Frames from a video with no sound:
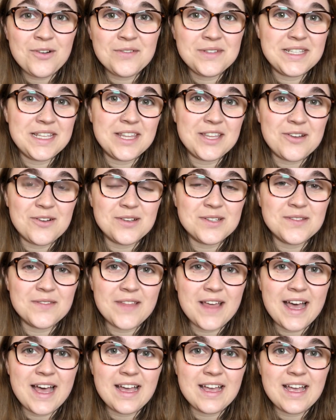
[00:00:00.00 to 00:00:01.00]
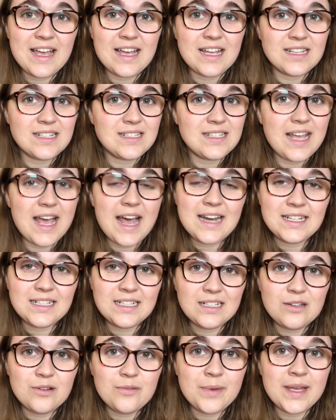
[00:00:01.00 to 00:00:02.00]
obviously the cost of that has added a
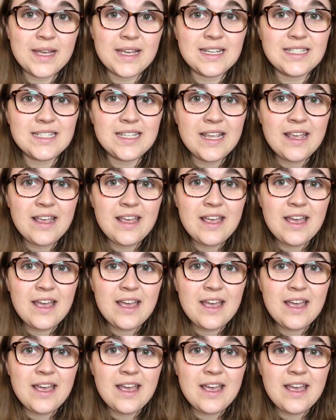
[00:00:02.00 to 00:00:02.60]
little bit.